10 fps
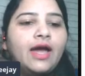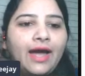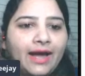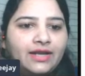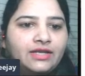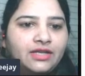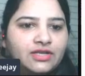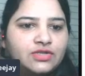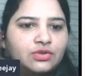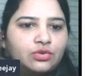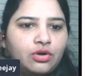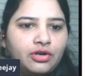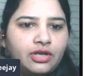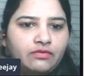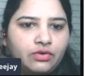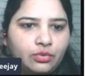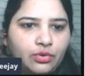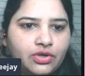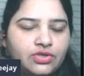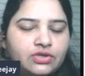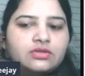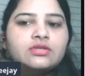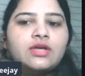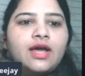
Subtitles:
and yes, no, not given questions.